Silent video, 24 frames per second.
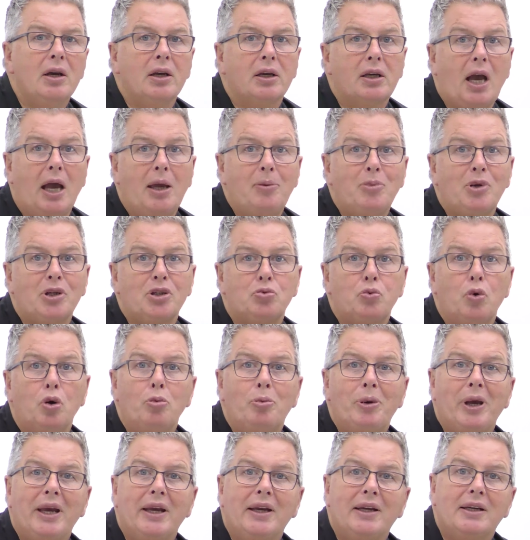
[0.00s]
Gamers will
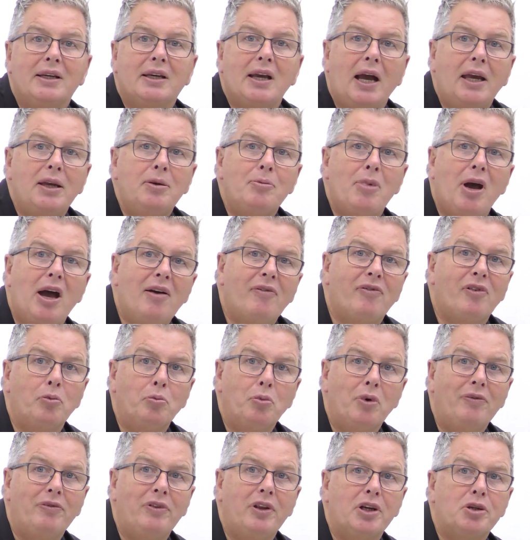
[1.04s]
be in game heaven
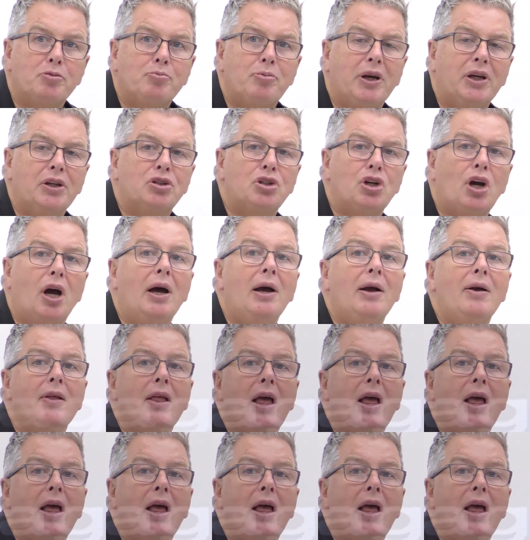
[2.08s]
with this picture